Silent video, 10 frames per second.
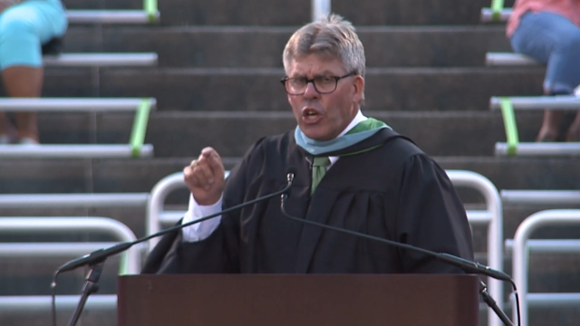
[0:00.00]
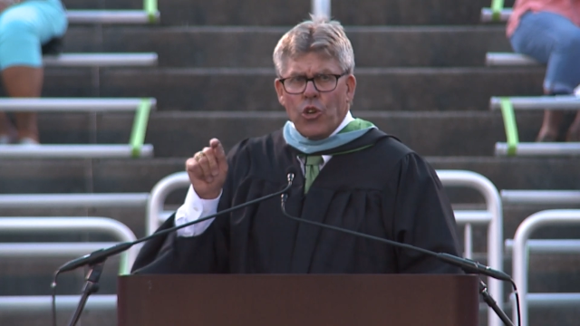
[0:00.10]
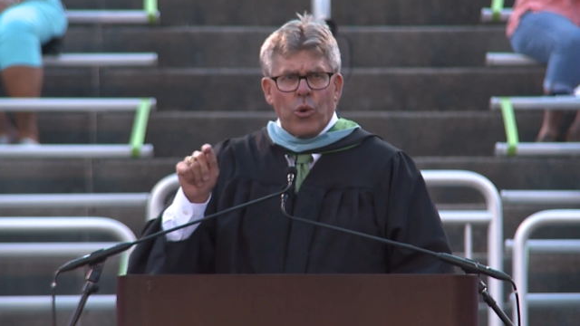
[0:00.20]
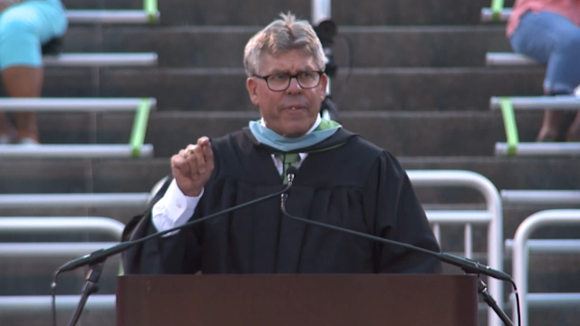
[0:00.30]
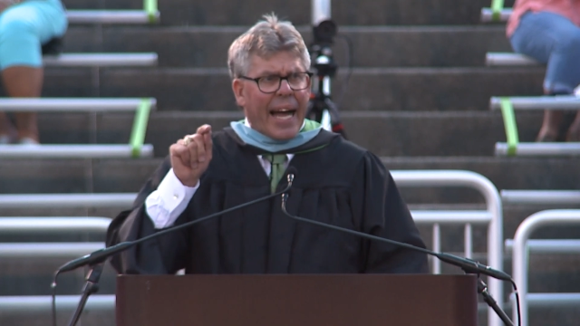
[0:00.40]

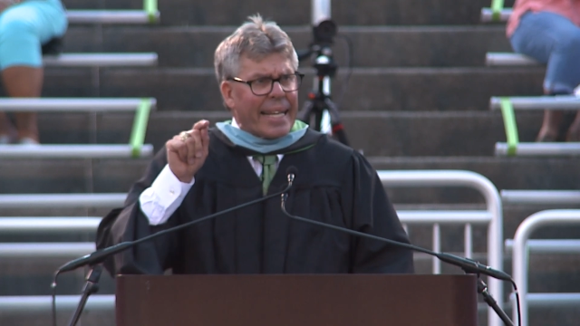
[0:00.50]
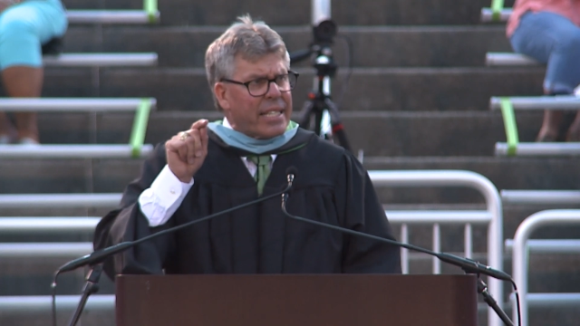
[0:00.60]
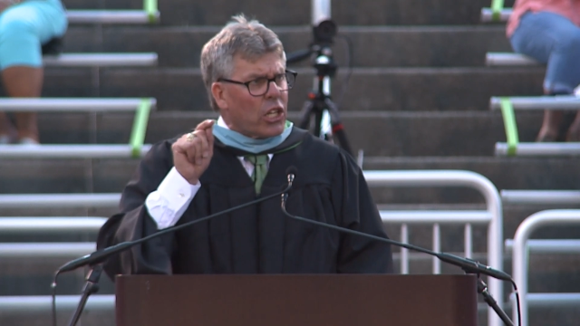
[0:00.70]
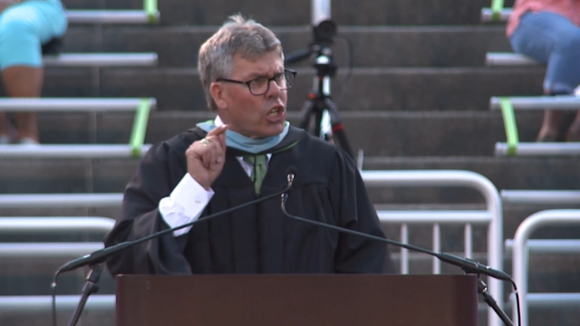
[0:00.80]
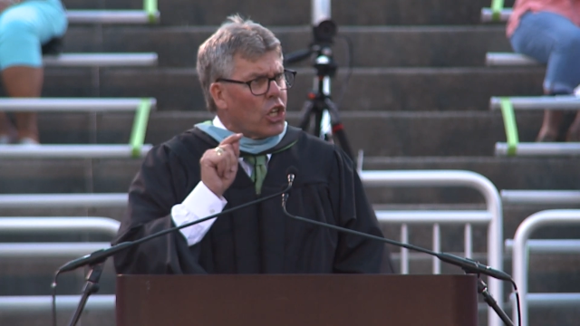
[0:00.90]
You have got
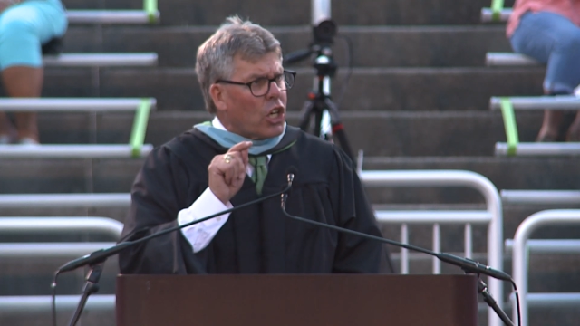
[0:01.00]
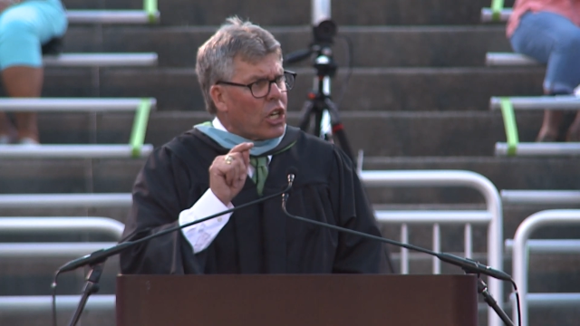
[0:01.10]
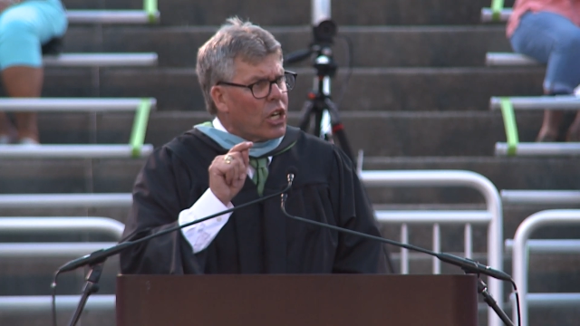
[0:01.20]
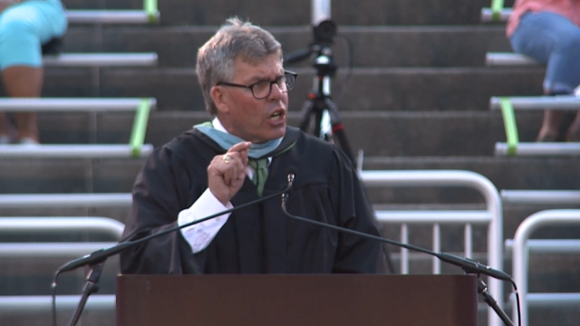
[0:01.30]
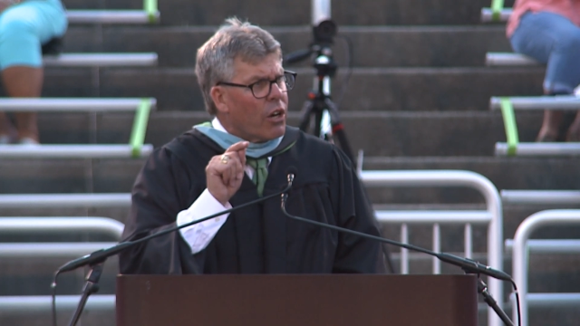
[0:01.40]
to
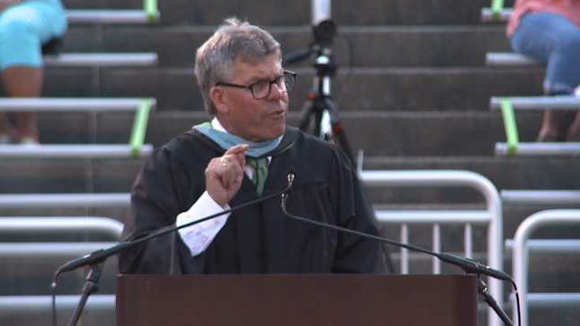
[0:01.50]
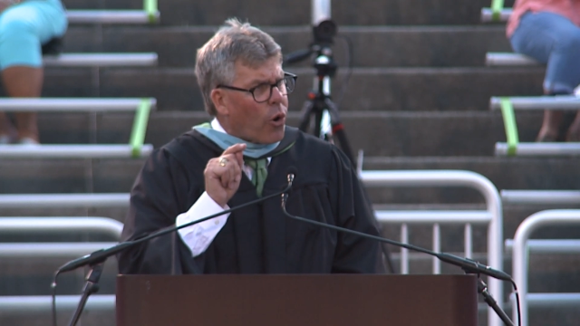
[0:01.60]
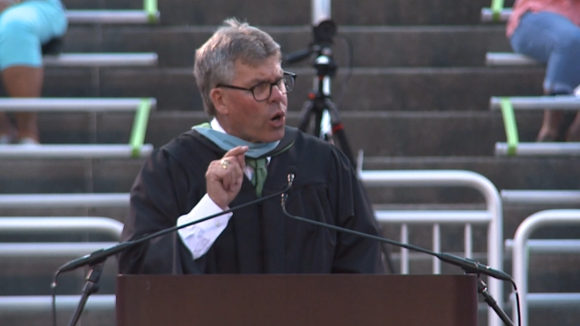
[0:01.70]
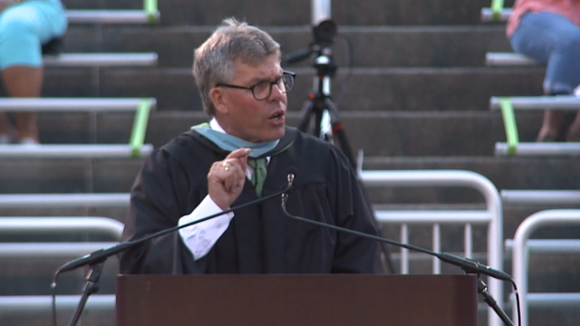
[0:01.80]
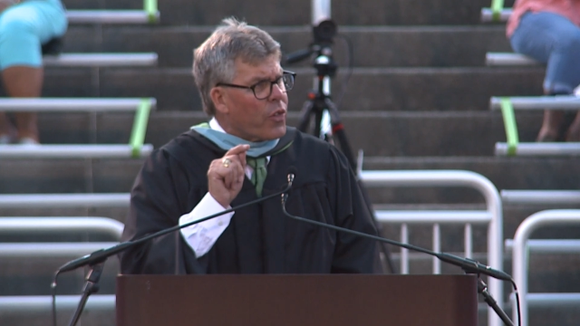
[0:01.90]
look
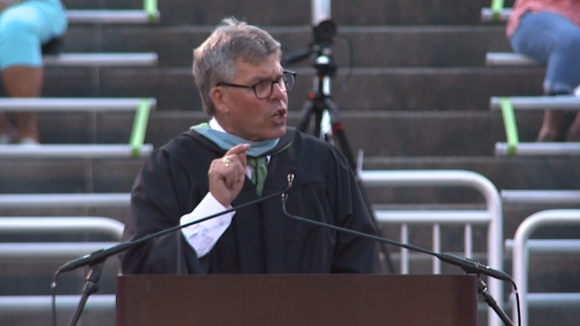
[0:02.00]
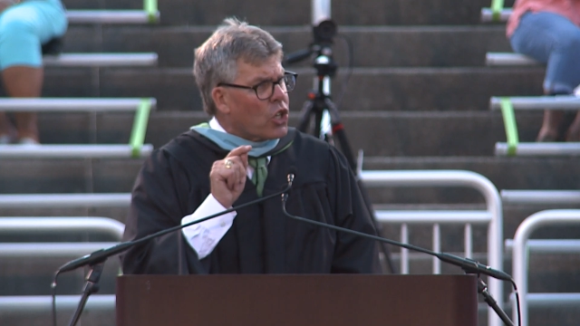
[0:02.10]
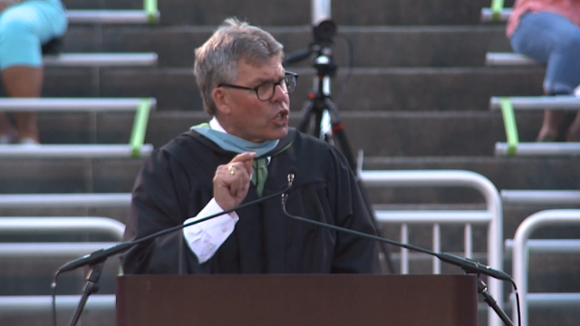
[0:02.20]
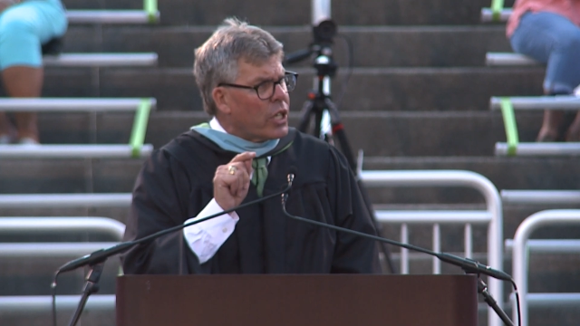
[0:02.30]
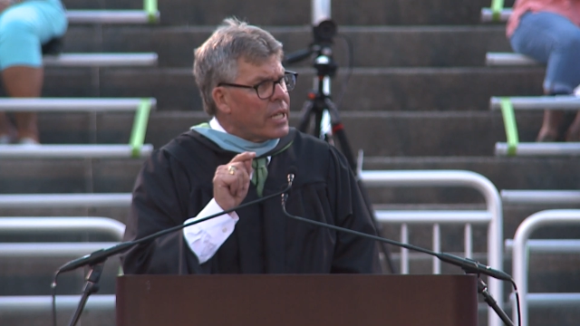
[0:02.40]
for the
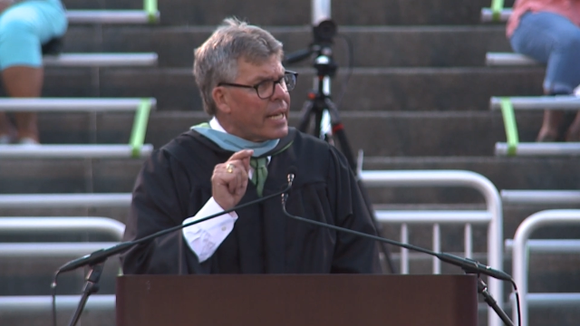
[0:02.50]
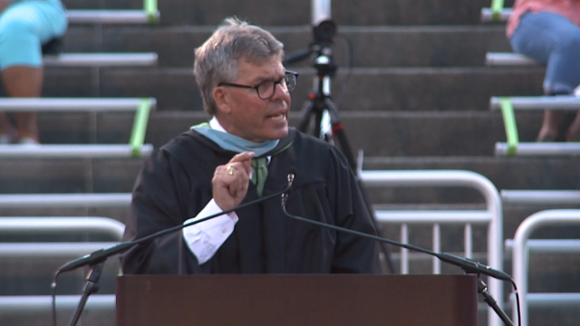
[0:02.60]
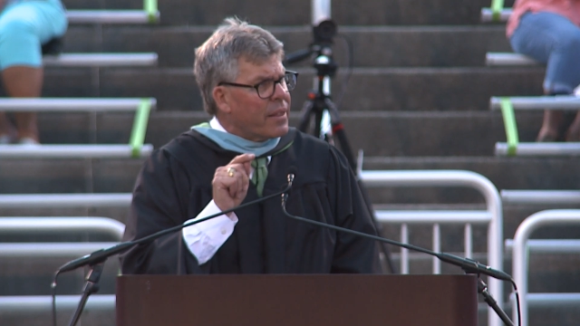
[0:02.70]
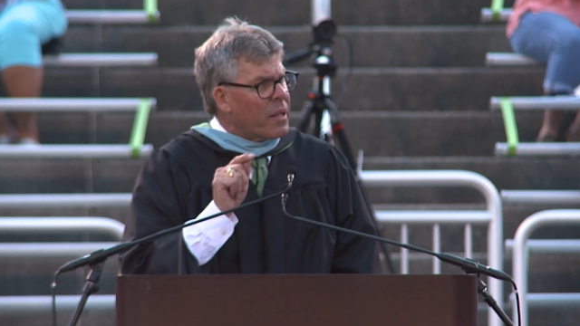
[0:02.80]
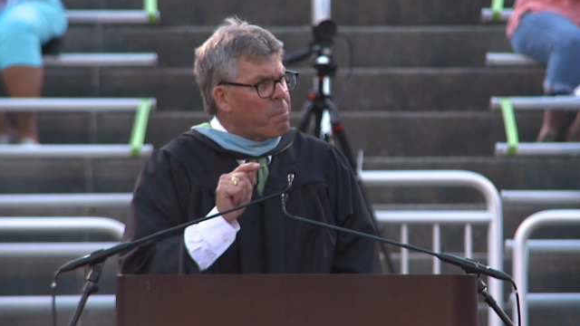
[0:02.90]
good
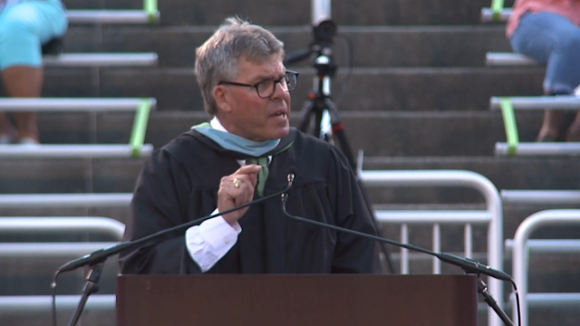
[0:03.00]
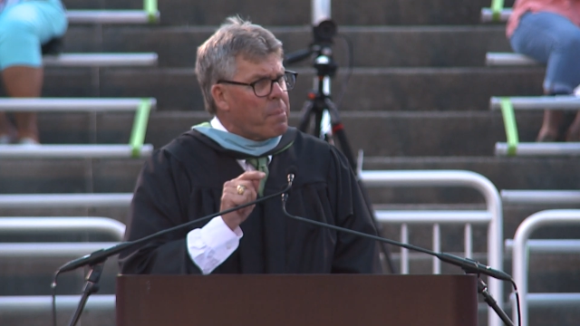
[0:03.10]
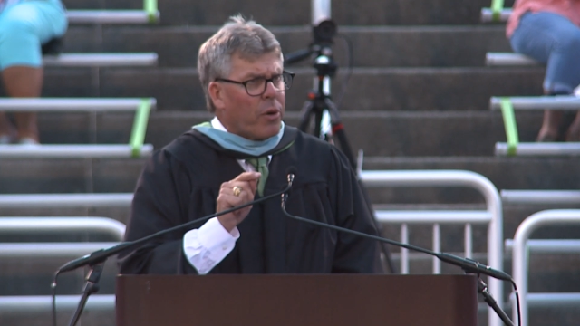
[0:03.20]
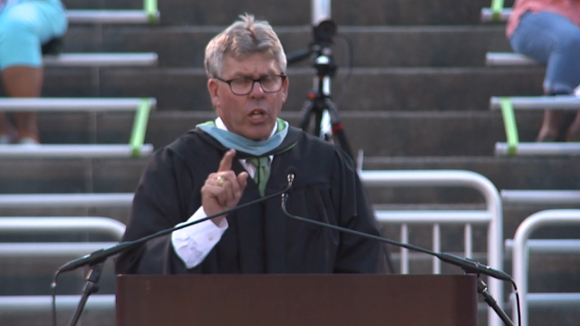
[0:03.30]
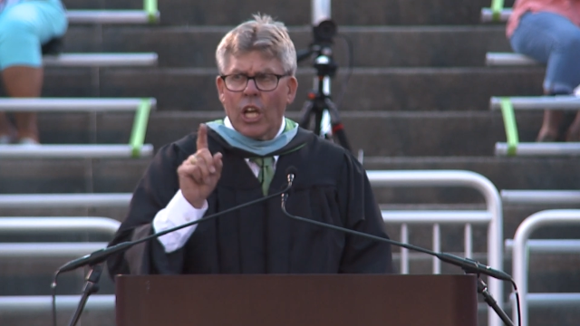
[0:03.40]
in the
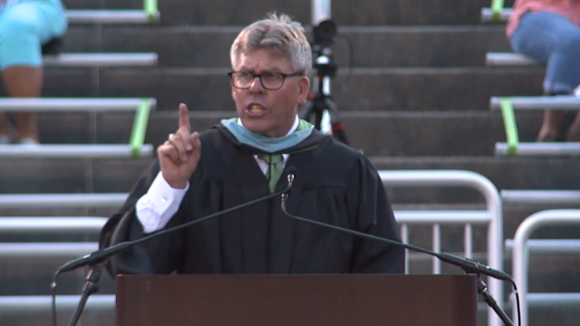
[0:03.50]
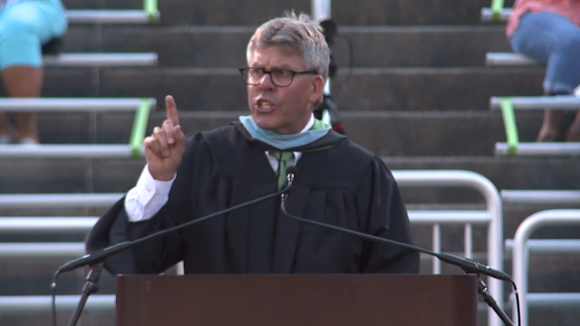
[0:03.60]
people.